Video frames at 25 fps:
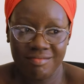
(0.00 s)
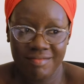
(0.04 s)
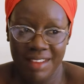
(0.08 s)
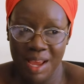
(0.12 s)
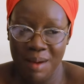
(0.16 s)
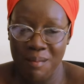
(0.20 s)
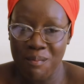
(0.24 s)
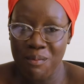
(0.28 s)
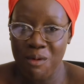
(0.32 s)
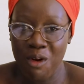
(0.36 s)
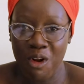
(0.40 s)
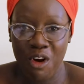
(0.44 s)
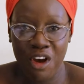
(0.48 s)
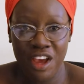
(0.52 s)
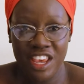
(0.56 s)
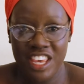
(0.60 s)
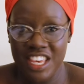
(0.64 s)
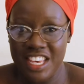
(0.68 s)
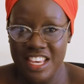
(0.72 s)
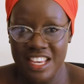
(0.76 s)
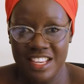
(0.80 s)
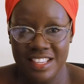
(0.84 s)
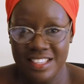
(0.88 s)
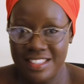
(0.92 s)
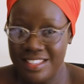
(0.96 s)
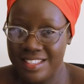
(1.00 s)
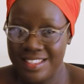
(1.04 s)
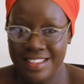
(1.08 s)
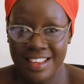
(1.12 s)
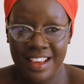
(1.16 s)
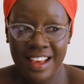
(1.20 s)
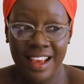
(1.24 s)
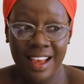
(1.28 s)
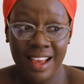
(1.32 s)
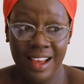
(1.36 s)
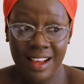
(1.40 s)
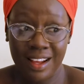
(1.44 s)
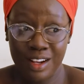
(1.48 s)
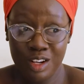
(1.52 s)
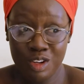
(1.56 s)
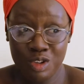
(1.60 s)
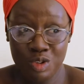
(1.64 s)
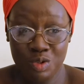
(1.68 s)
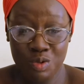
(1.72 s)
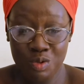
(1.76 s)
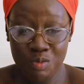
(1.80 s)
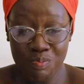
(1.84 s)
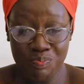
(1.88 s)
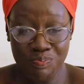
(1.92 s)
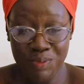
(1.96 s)
employees,
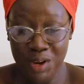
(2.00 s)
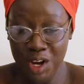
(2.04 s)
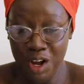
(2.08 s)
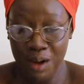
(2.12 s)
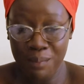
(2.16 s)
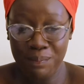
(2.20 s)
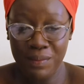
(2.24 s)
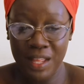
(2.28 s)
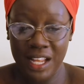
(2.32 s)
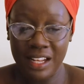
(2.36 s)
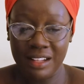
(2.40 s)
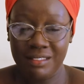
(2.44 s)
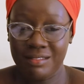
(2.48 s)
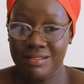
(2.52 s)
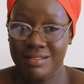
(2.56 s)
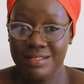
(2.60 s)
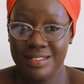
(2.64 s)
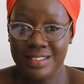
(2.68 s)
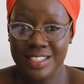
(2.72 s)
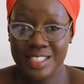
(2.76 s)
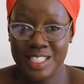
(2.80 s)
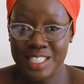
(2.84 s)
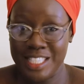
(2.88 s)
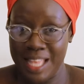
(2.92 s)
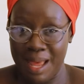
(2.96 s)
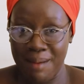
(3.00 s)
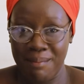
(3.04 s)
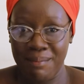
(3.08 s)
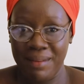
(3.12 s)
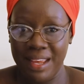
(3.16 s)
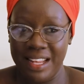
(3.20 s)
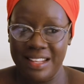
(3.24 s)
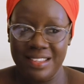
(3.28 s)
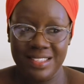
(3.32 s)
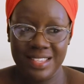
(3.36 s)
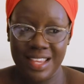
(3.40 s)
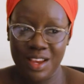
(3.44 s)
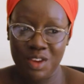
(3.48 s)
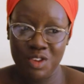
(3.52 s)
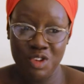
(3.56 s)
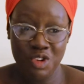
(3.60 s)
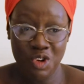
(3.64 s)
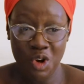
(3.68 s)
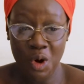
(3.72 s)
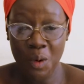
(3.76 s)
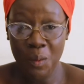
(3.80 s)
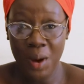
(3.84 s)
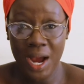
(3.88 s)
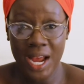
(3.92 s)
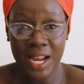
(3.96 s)
to pick up that step and say, you
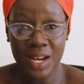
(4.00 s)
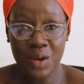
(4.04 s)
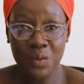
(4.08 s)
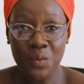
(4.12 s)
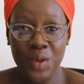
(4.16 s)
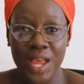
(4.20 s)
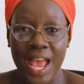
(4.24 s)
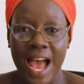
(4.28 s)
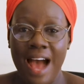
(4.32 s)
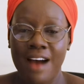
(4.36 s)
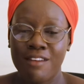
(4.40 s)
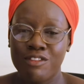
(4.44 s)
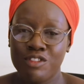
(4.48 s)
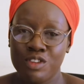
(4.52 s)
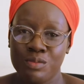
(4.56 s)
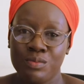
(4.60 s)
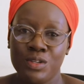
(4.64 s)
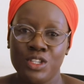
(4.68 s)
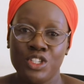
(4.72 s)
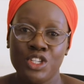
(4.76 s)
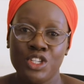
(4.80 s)
know what, we have to be